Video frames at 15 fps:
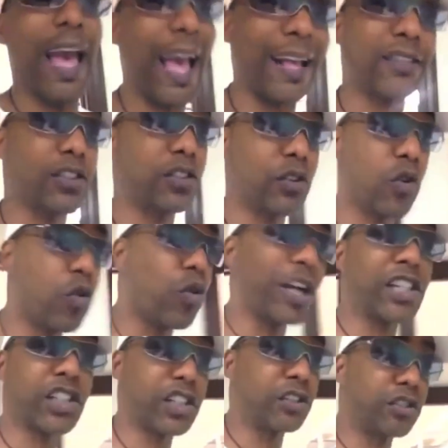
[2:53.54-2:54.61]
answer
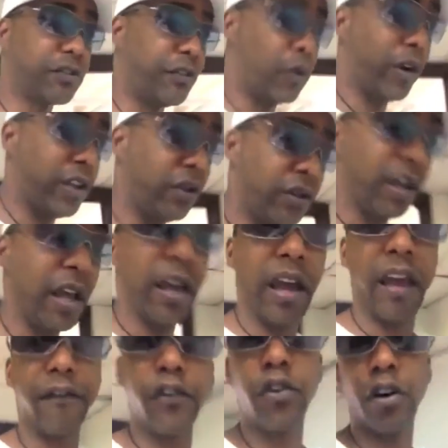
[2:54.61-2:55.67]
questions for you. If you